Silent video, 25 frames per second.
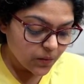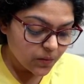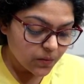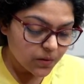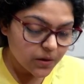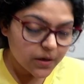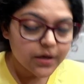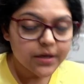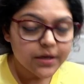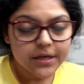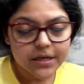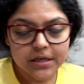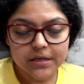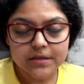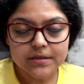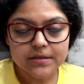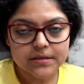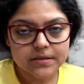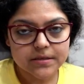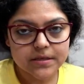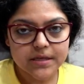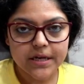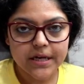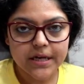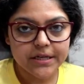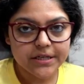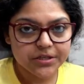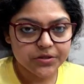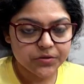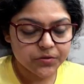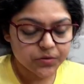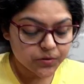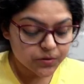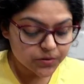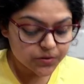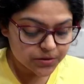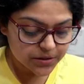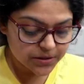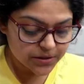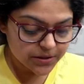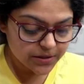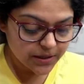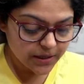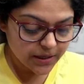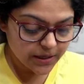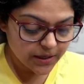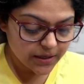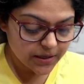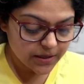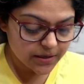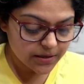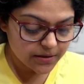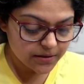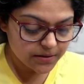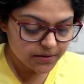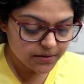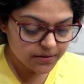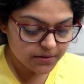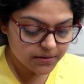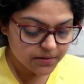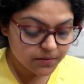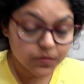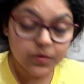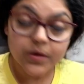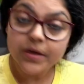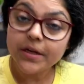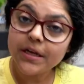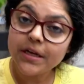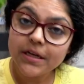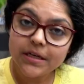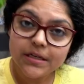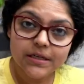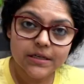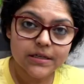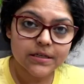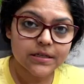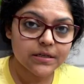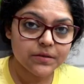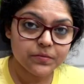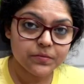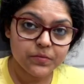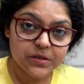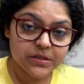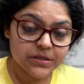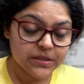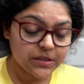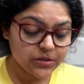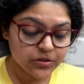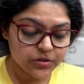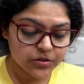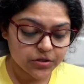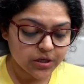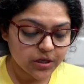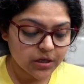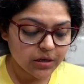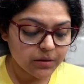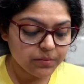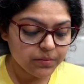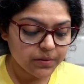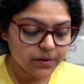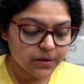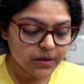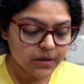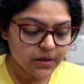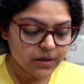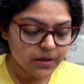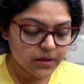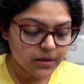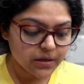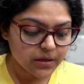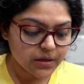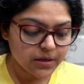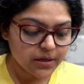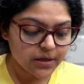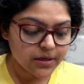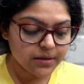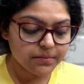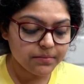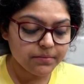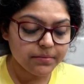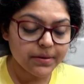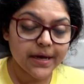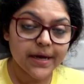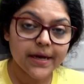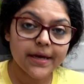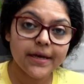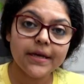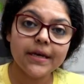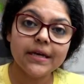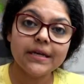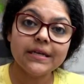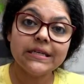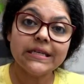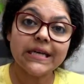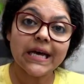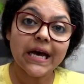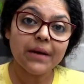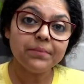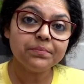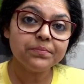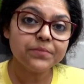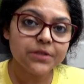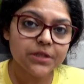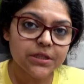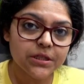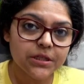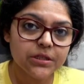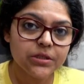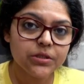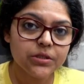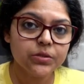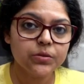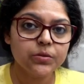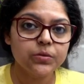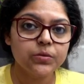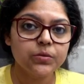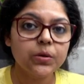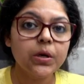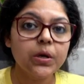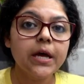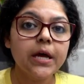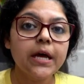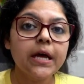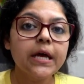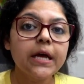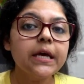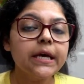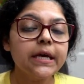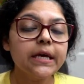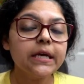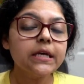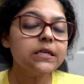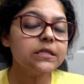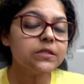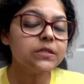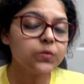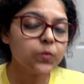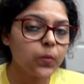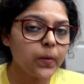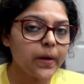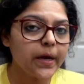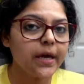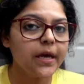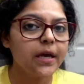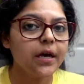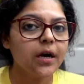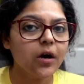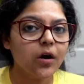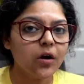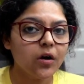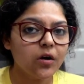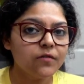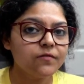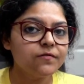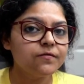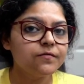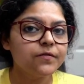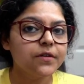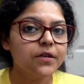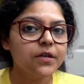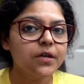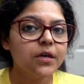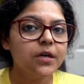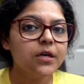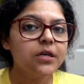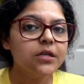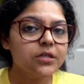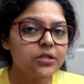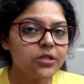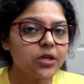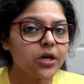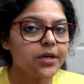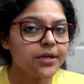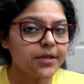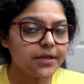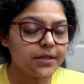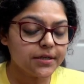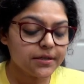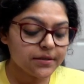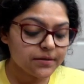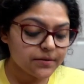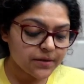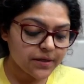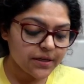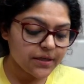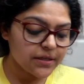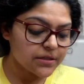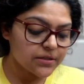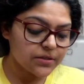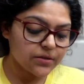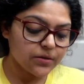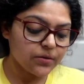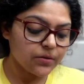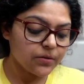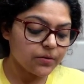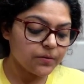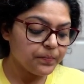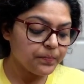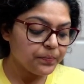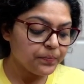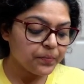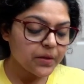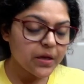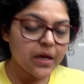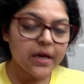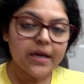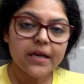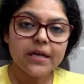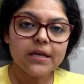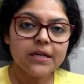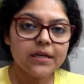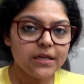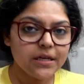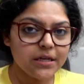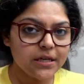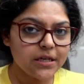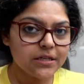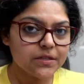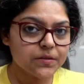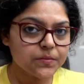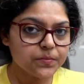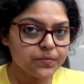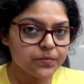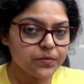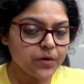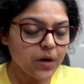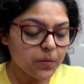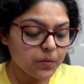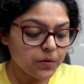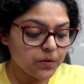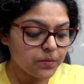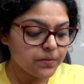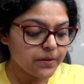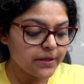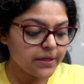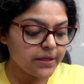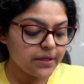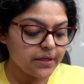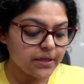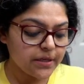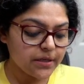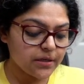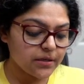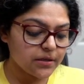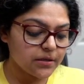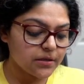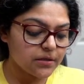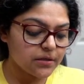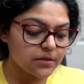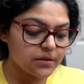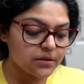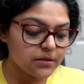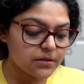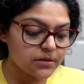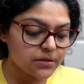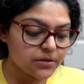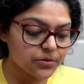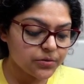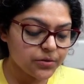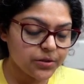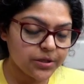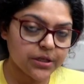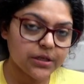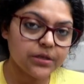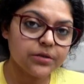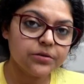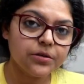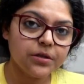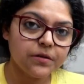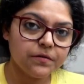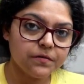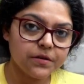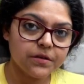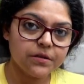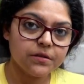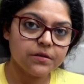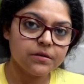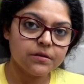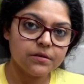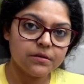He's an 8-year-old, and what he did an amazing job by adapting to his way of dotting. Okay, so he's probably too young to even